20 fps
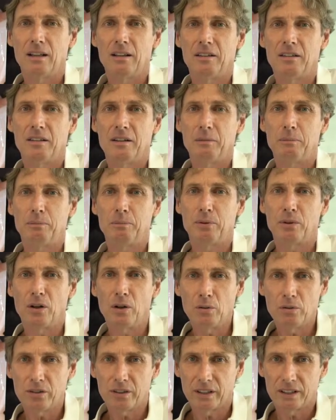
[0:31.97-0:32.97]
the
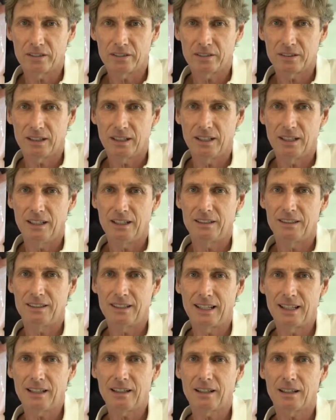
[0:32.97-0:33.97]
progress in
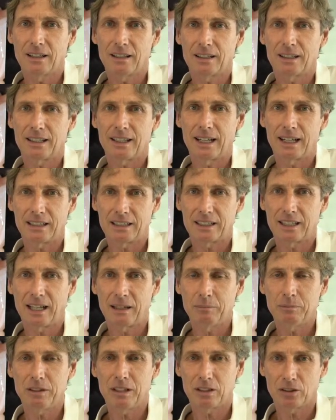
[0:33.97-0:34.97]
dental
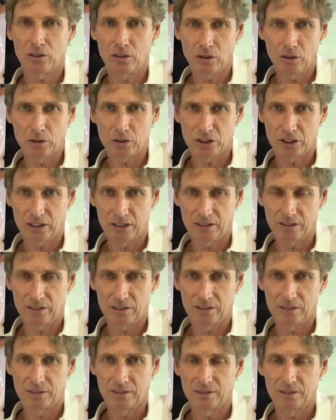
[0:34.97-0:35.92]
CAD/CAM technologies